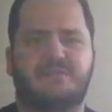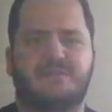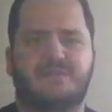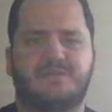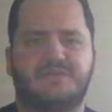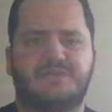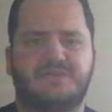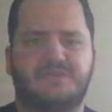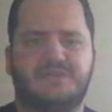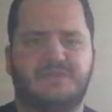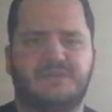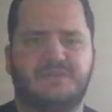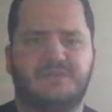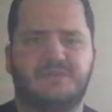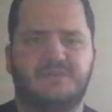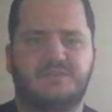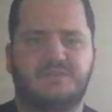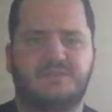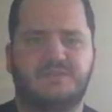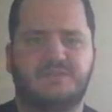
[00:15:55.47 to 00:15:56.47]
But
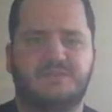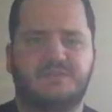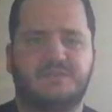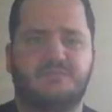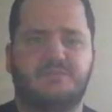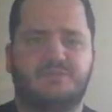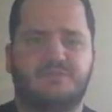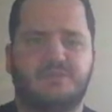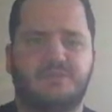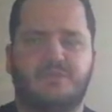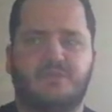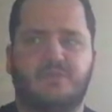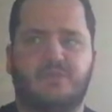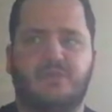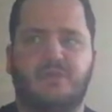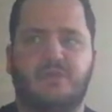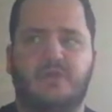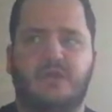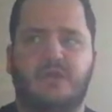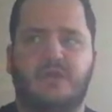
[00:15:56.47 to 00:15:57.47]
this was
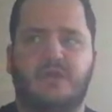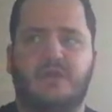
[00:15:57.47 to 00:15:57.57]
her